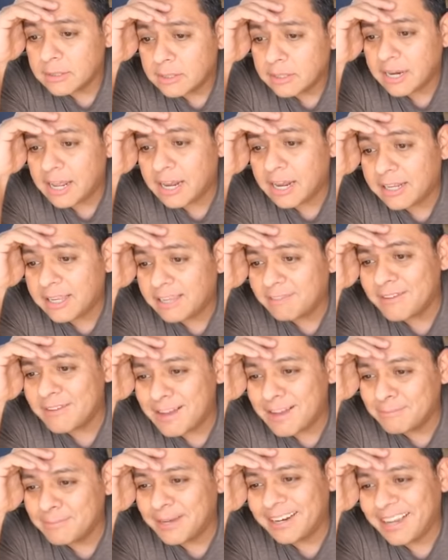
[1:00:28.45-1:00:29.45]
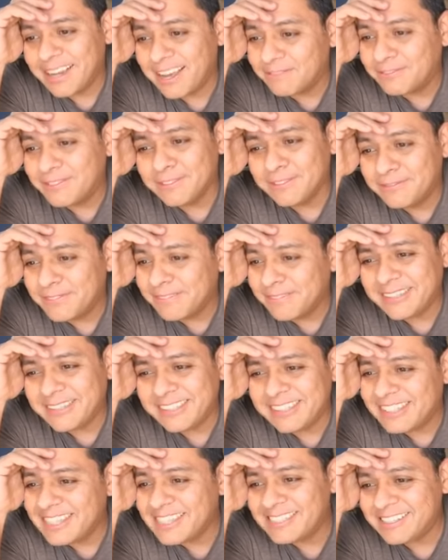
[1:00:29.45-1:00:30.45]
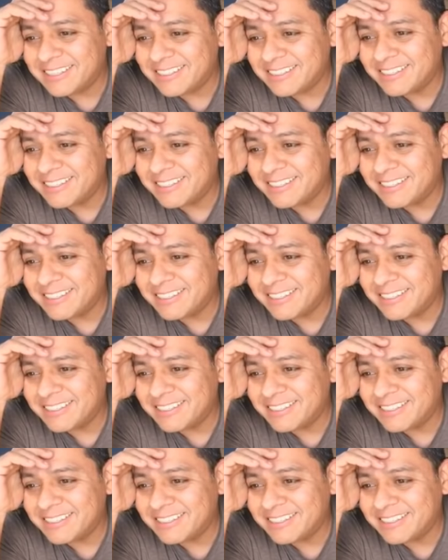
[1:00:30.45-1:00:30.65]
Not giving up my F-250 diesel.